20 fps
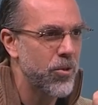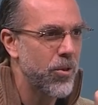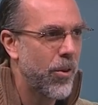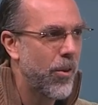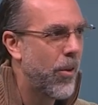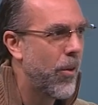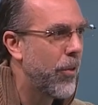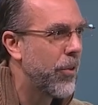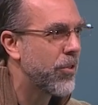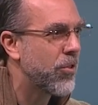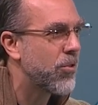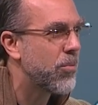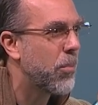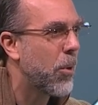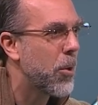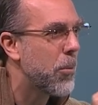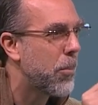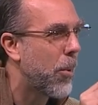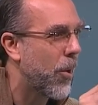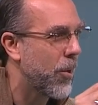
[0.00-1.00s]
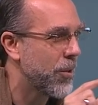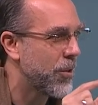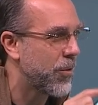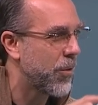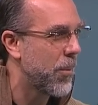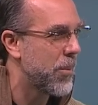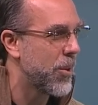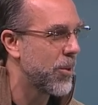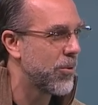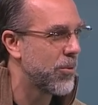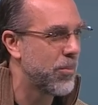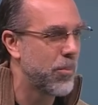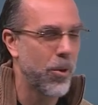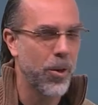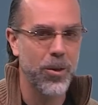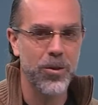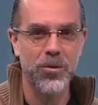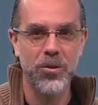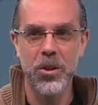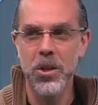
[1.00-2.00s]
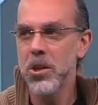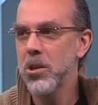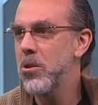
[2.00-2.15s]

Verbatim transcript: all the smart parts from those books,